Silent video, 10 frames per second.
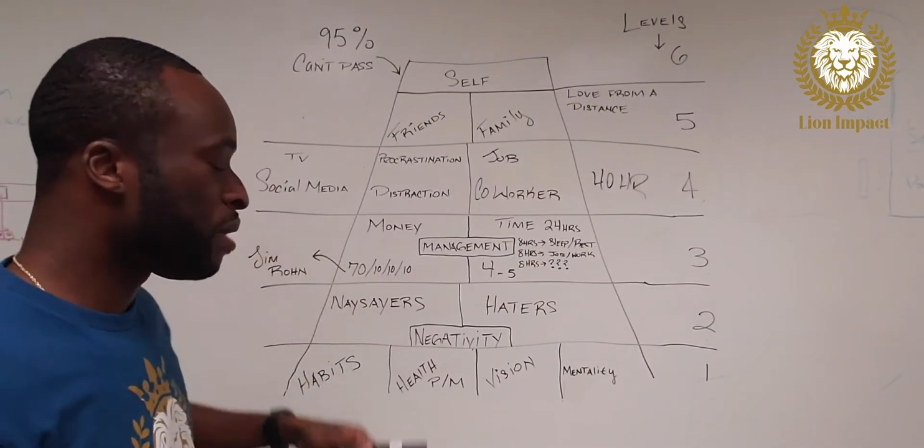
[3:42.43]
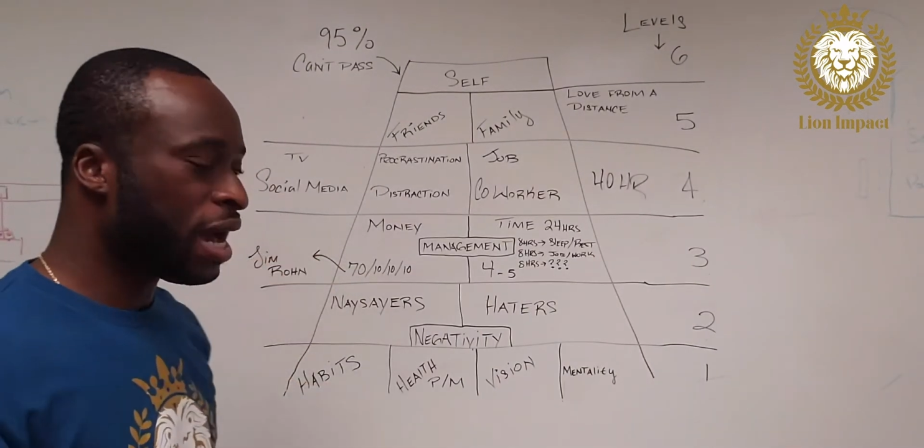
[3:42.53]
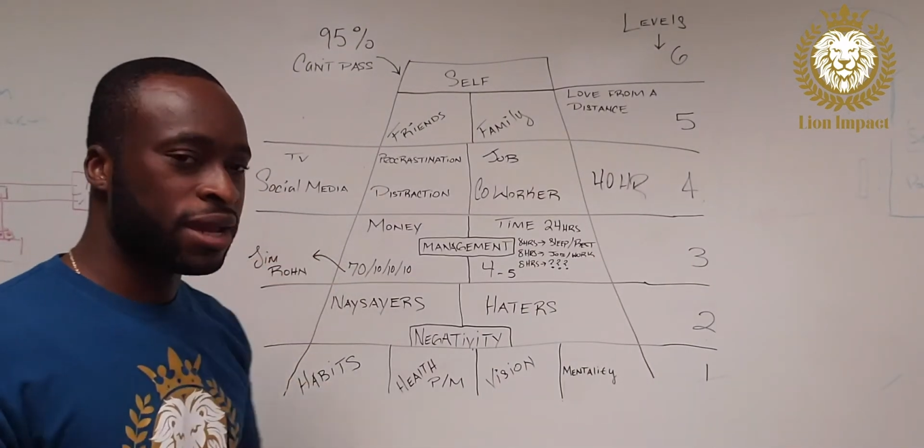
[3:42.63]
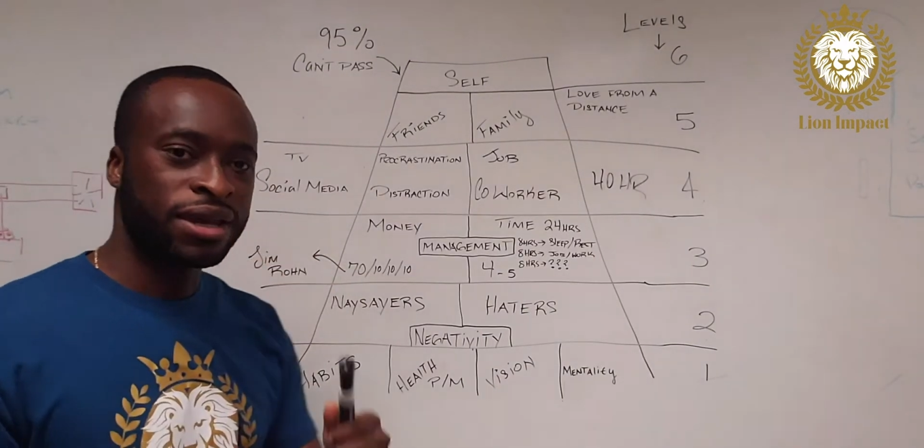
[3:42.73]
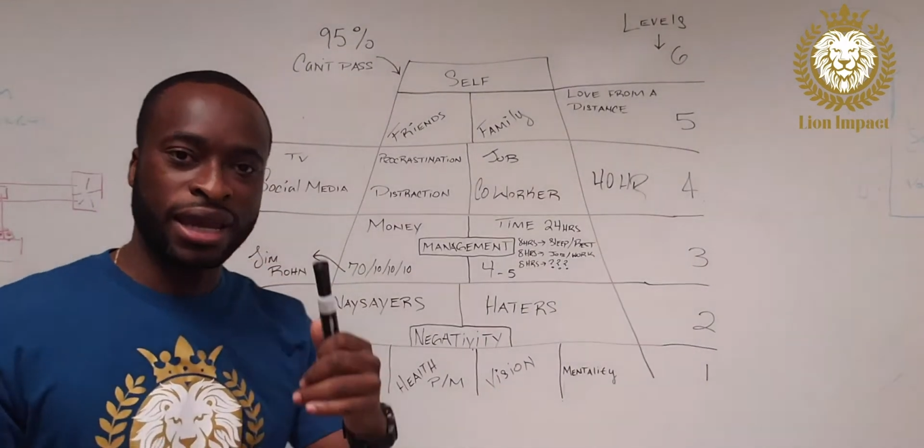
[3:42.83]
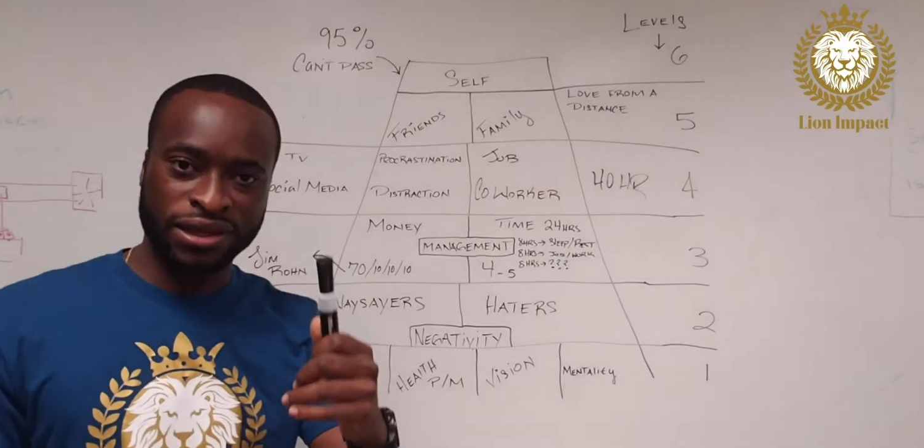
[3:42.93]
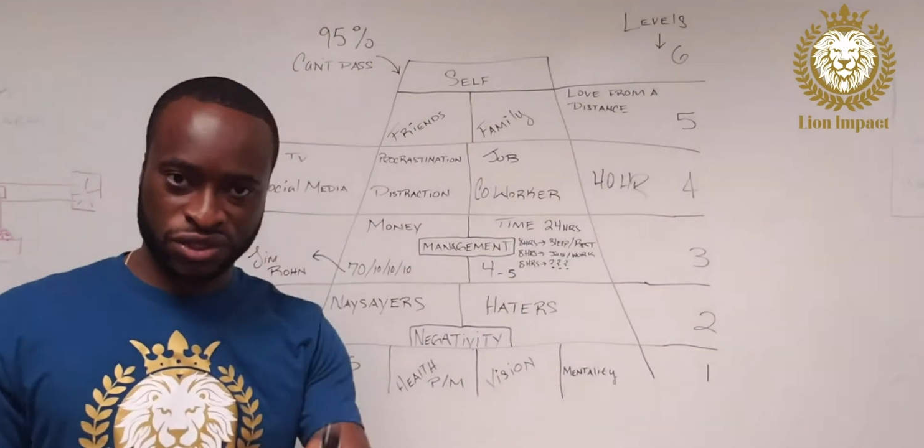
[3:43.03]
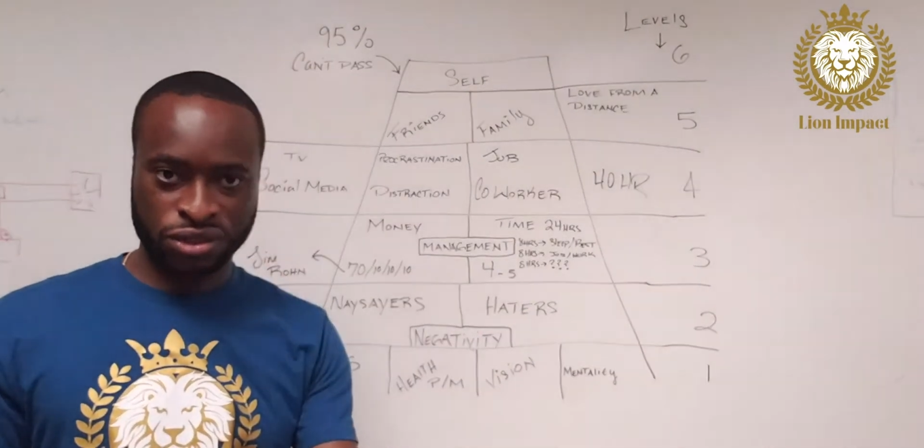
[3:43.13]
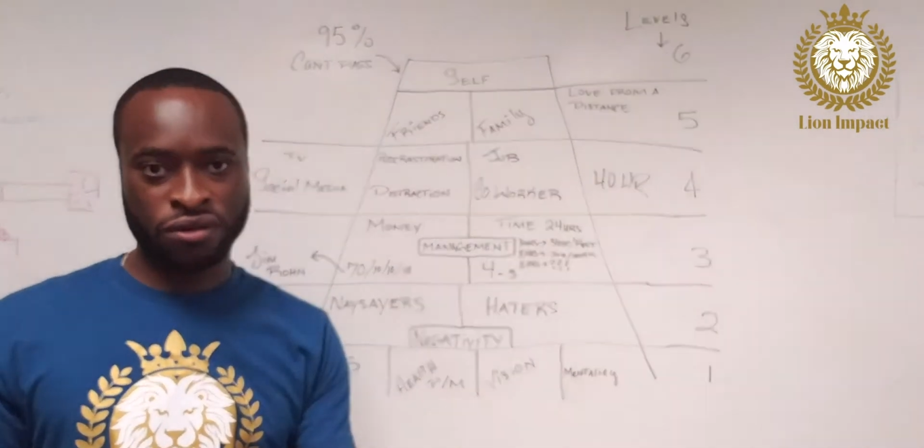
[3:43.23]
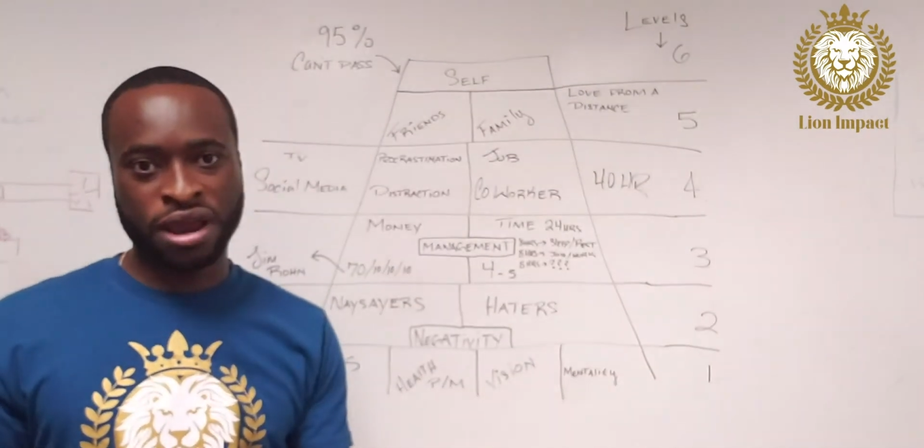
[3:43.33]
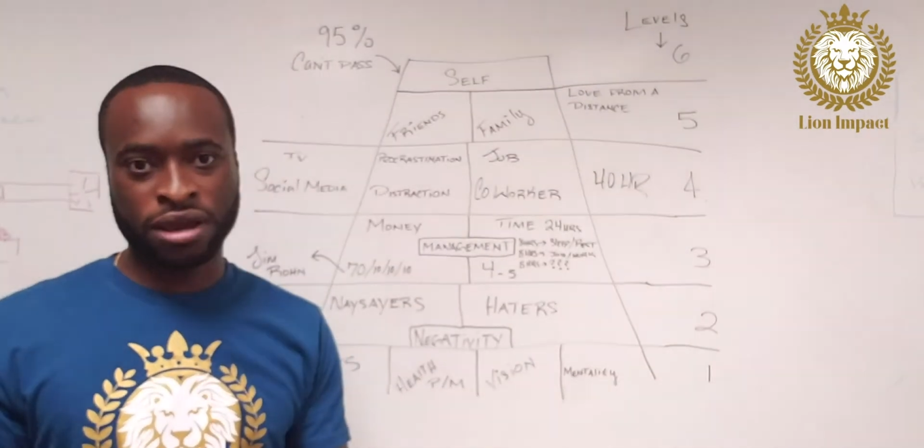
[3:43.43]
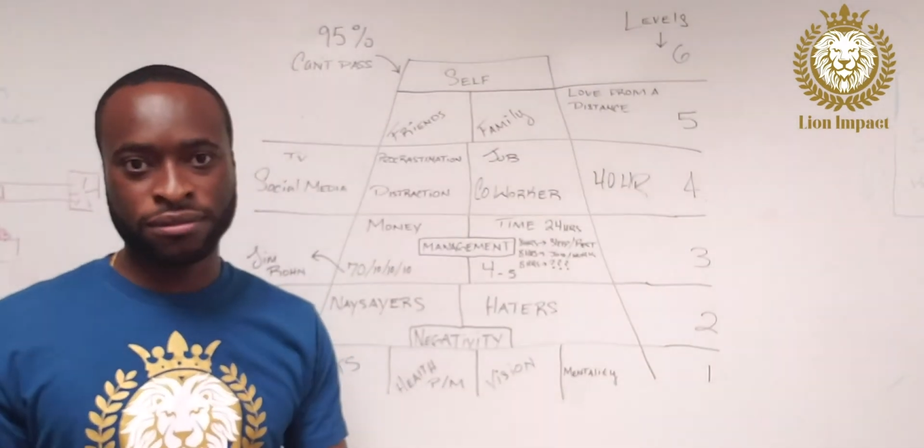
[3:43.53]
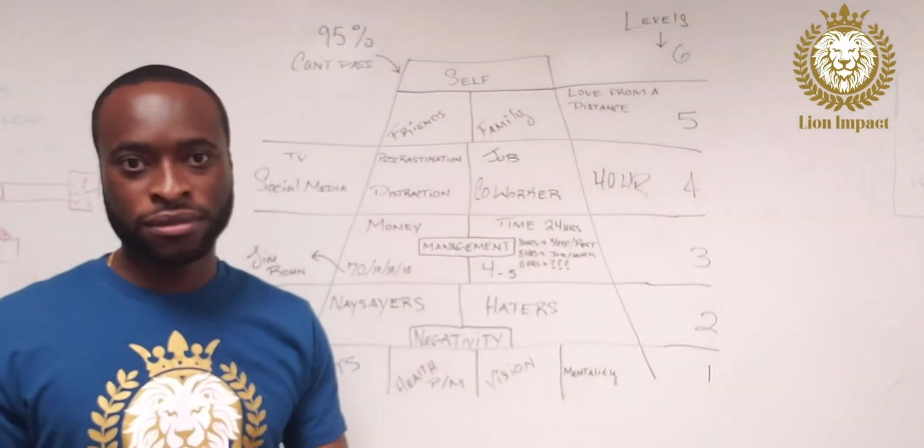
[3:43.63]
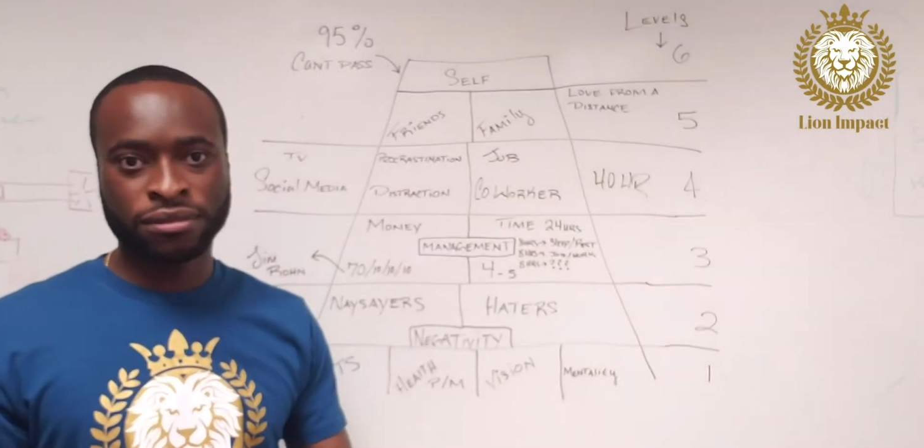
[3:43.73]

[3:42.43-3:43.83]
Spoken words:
by Instagram,